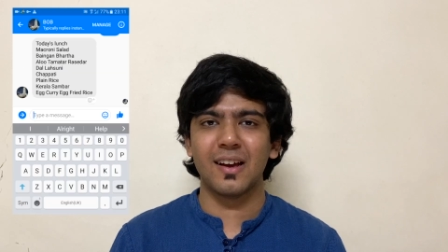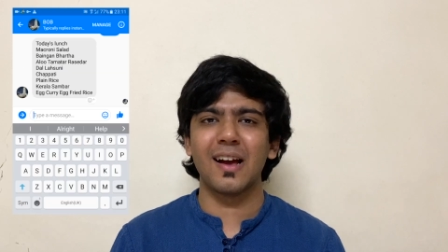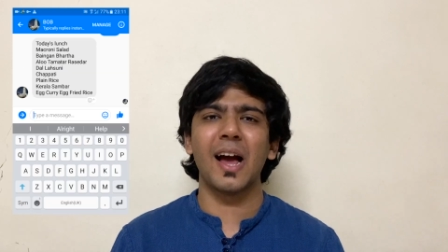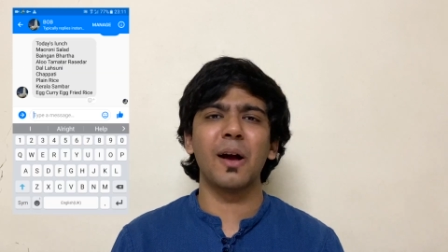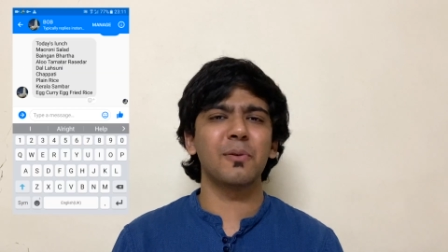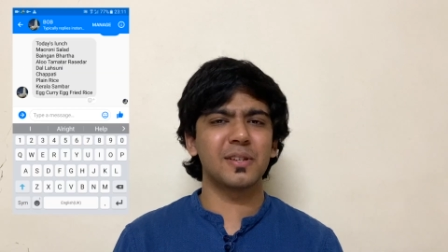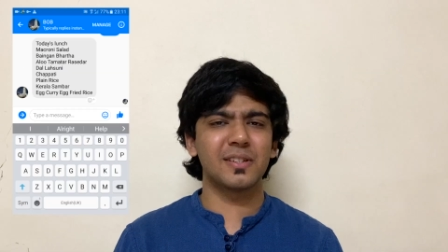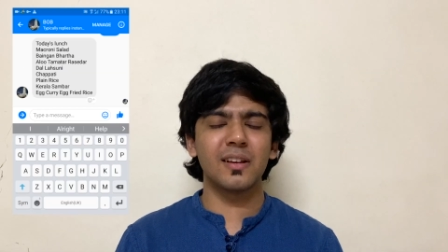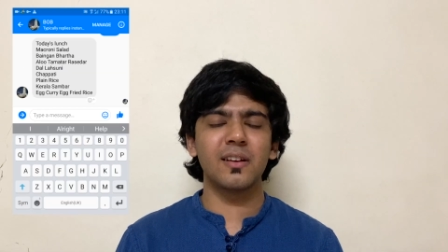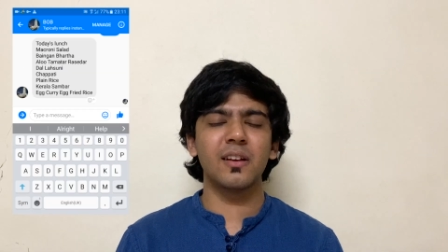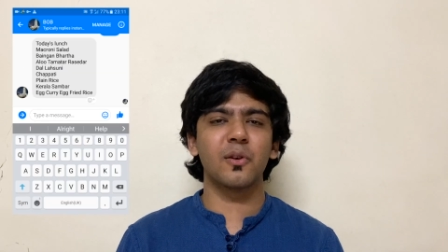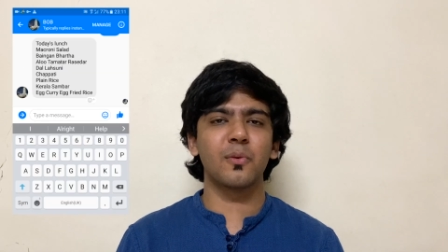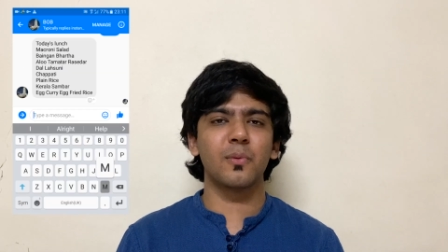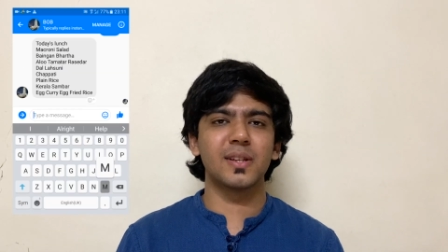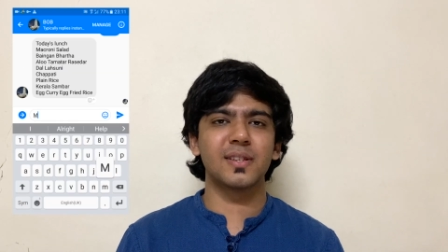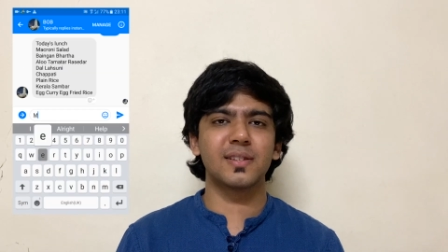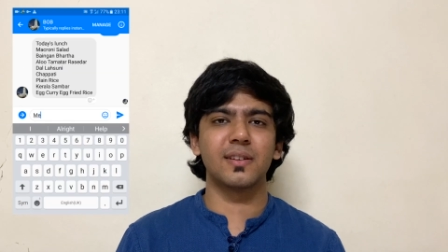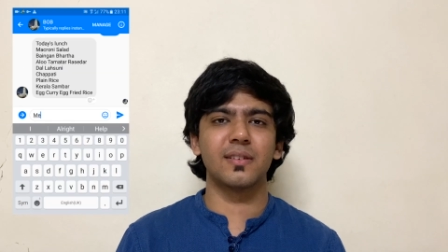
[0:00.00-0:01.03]
I was still a
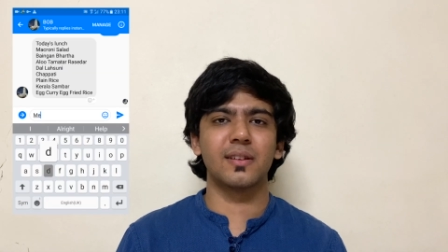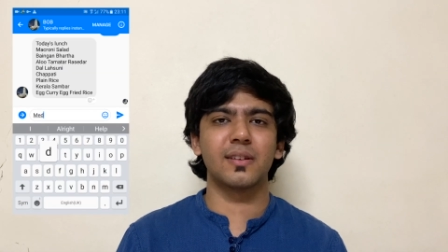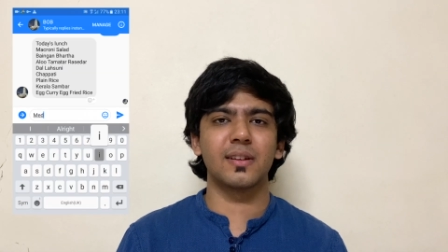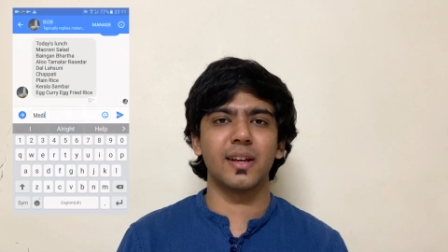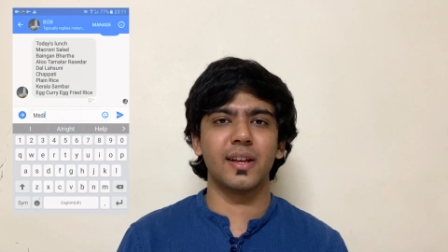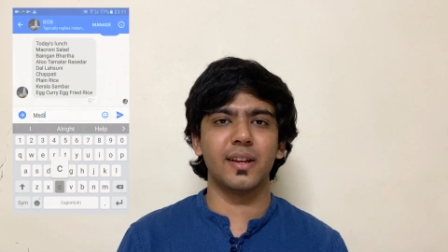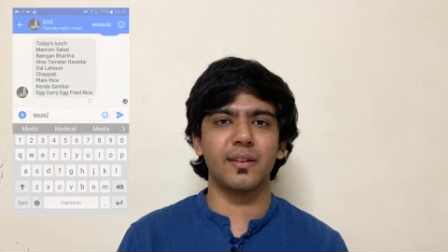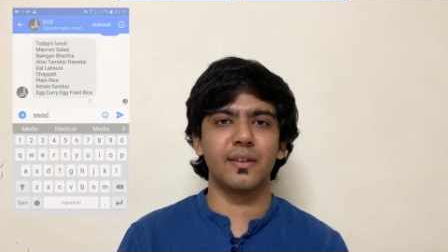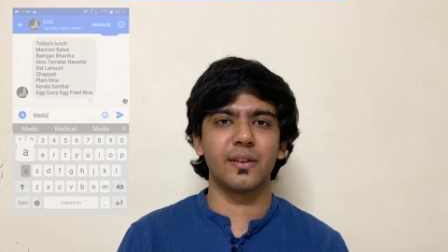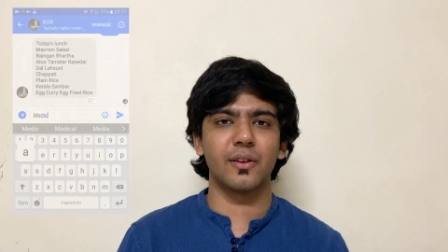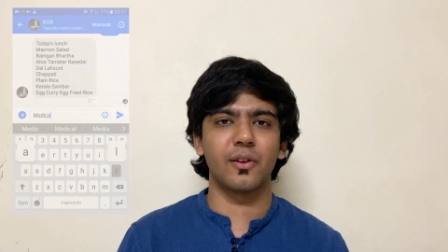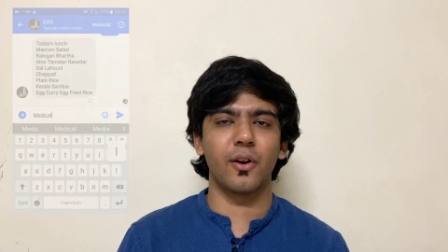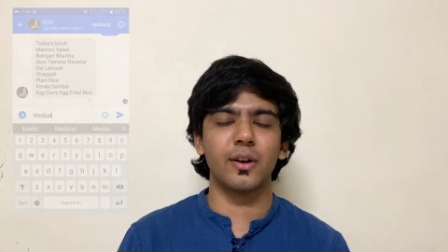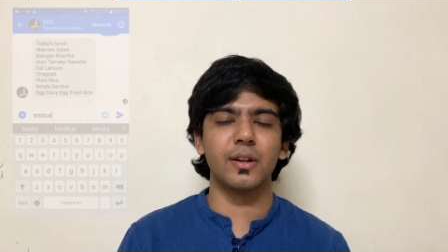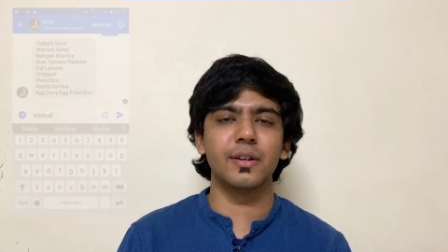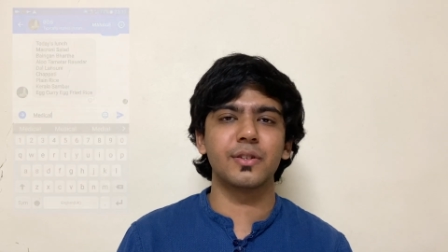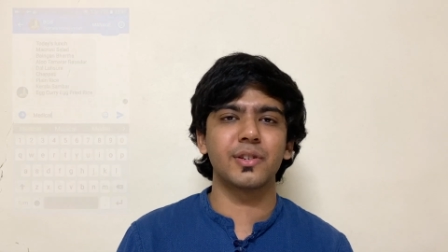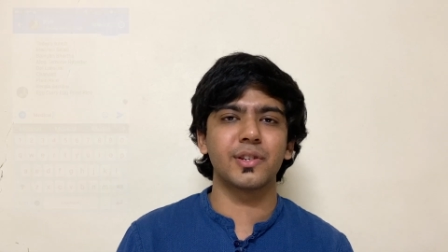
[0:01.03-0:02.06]
quizzer in
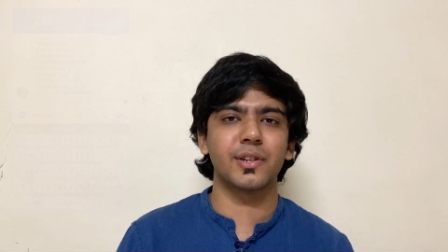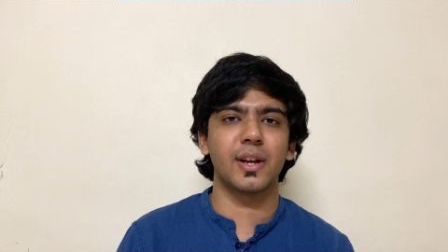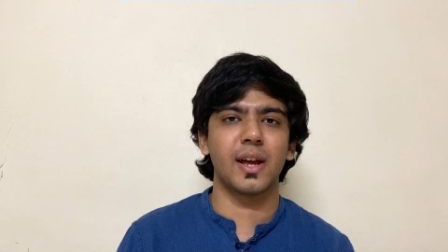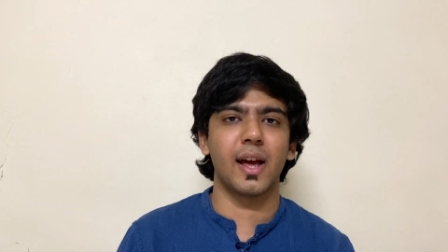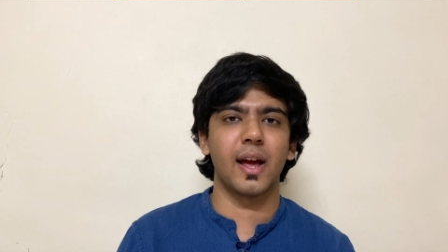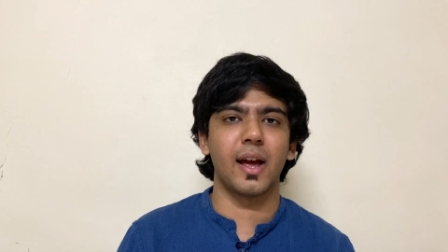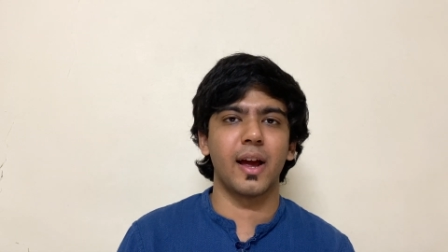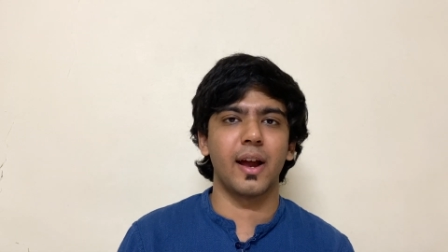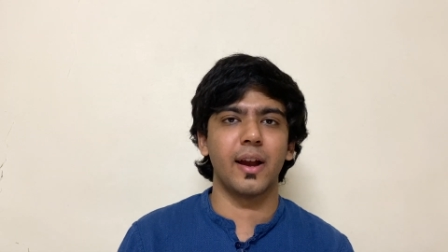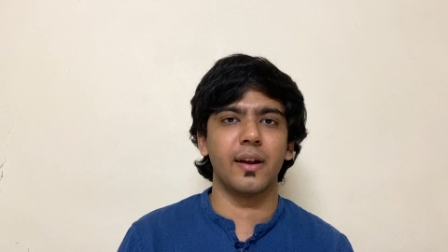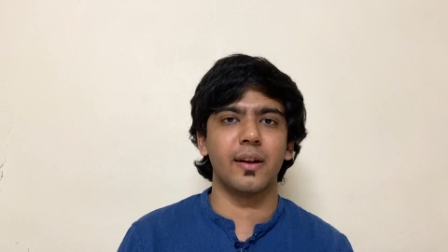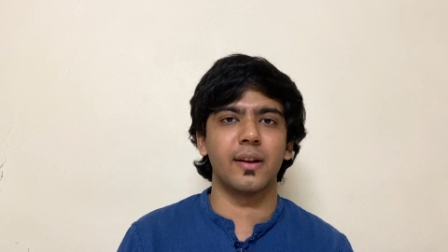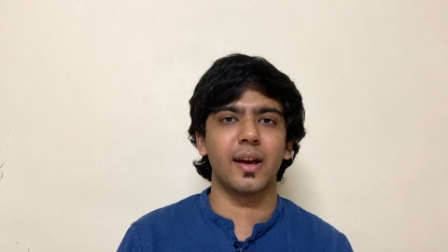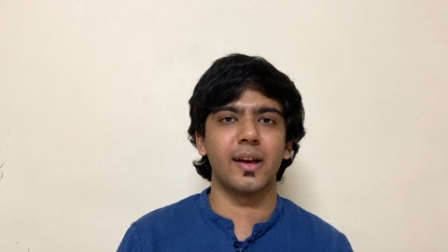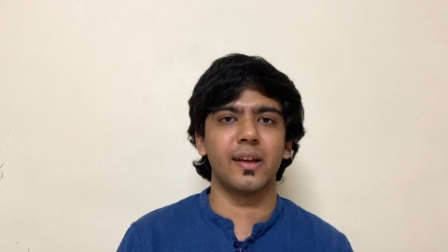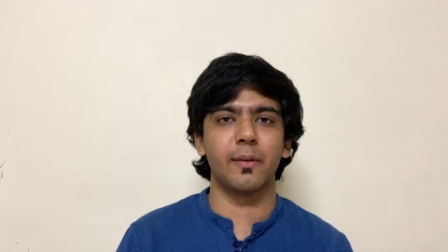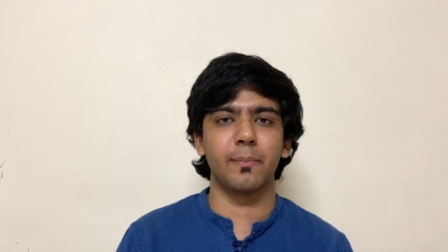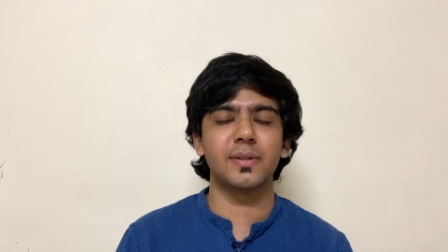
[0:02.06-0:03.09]
college and
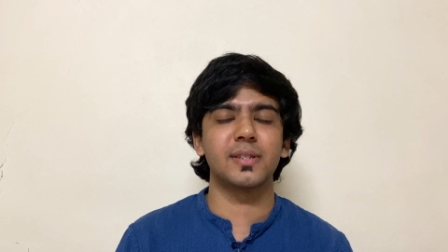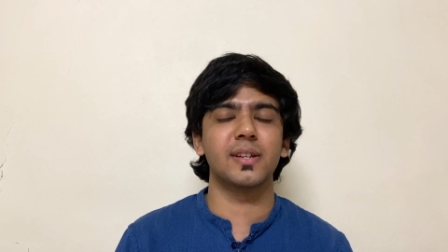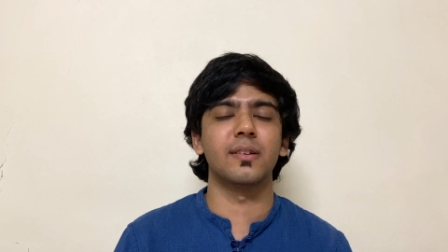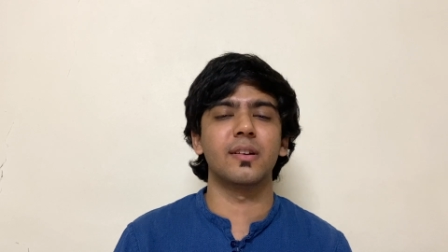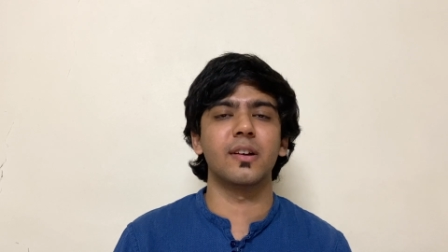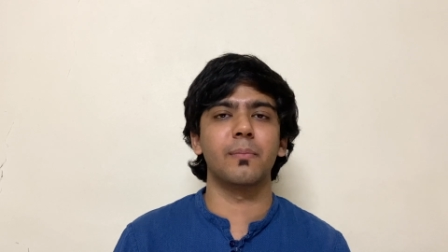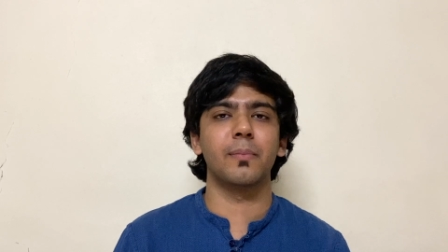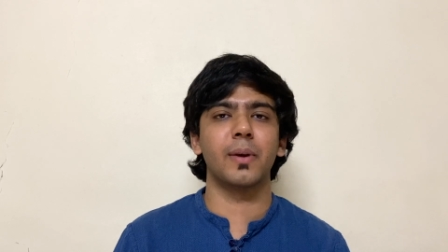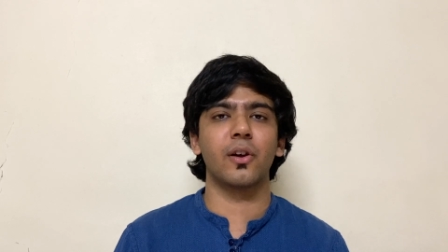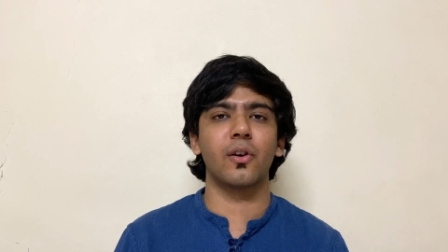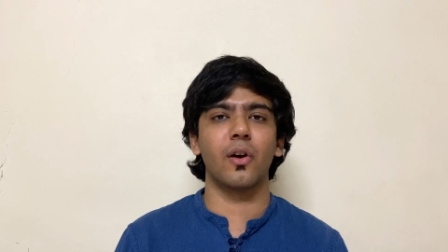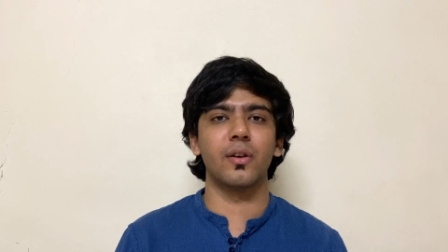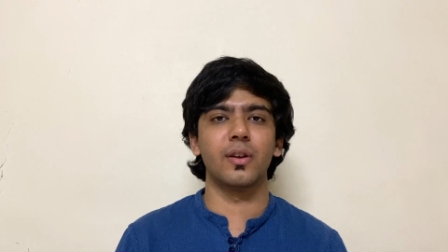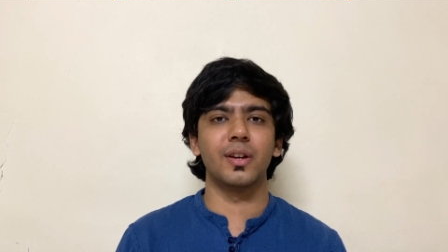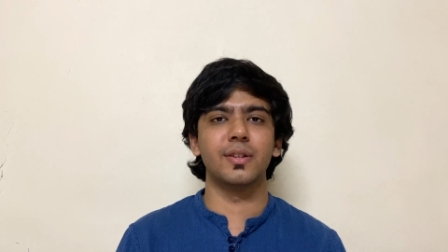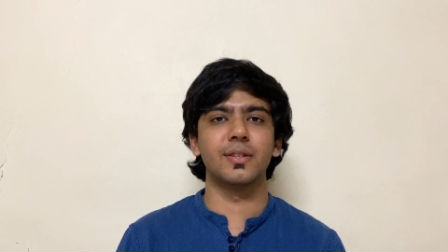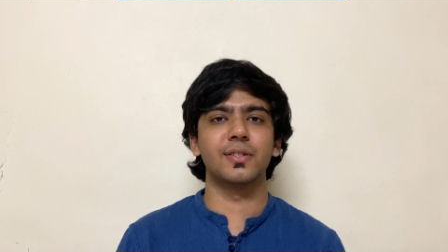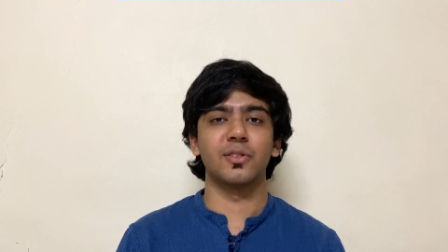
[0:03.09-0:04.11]
I represented my
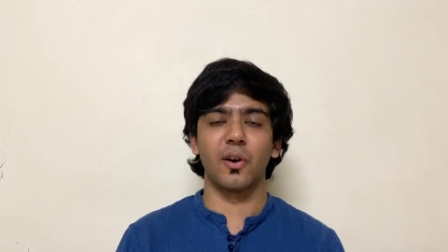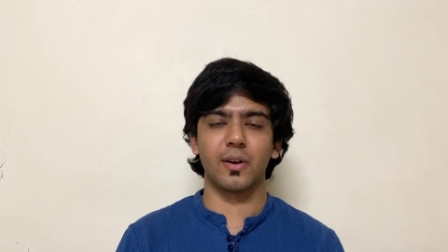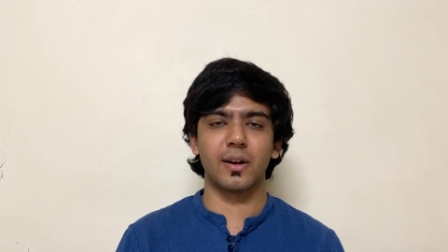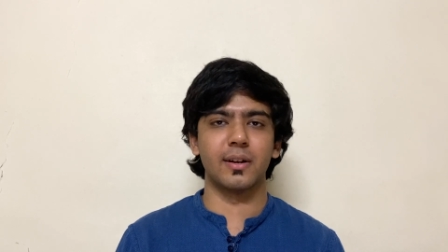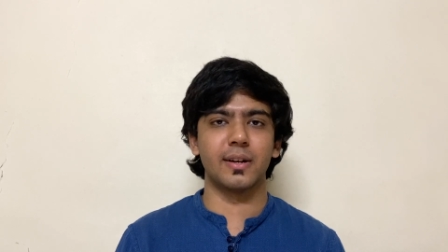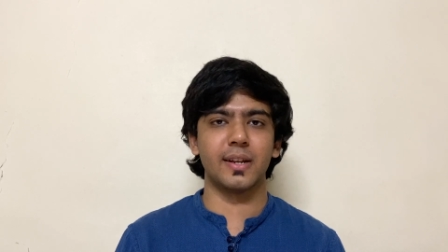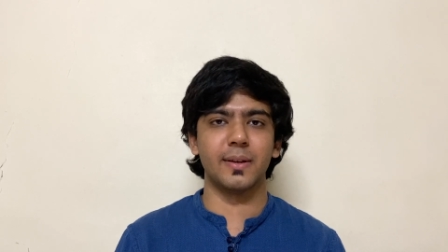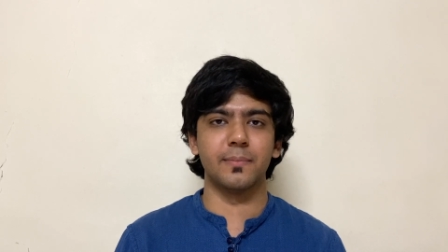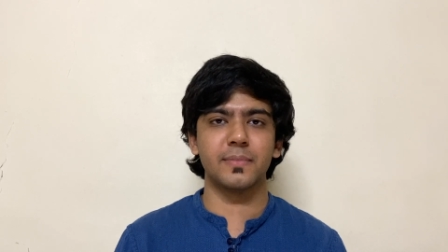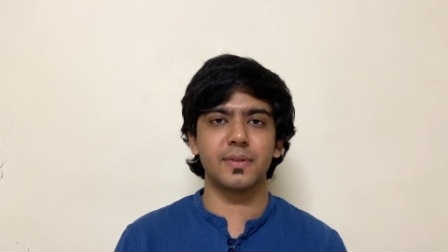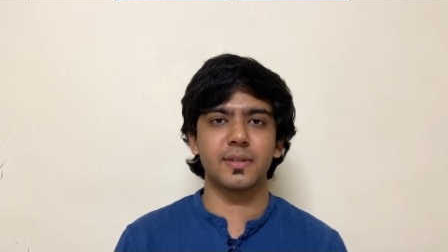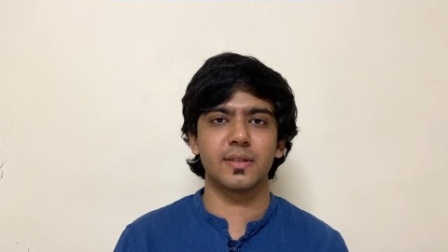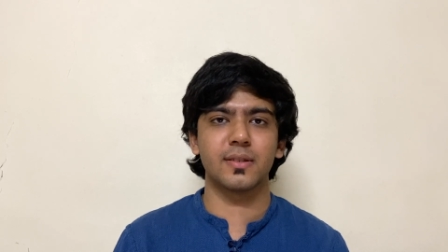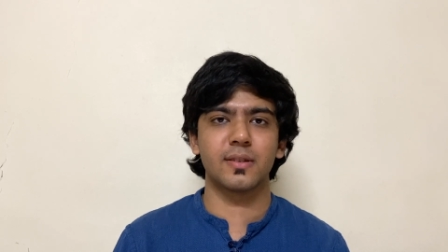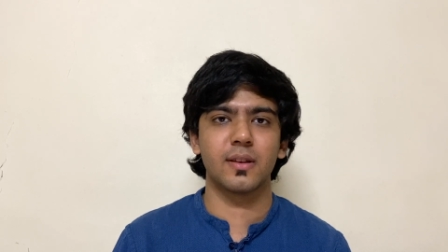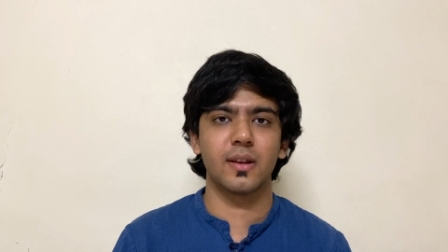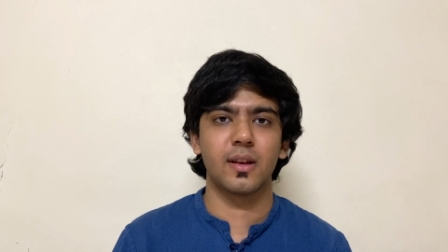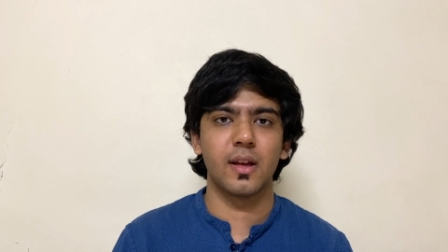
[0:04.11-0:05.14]
college soccer teams.